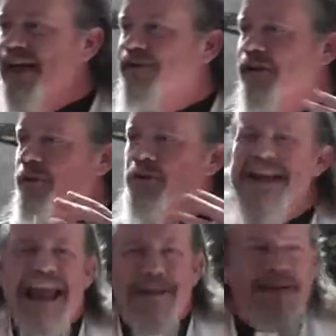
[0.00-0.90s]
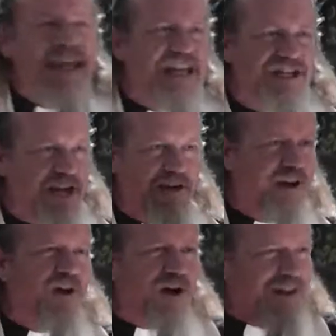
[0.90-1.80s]
And so they were naming each other
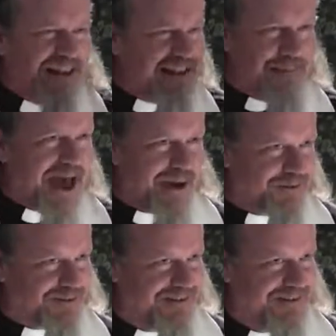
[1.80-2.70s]
and calling them out.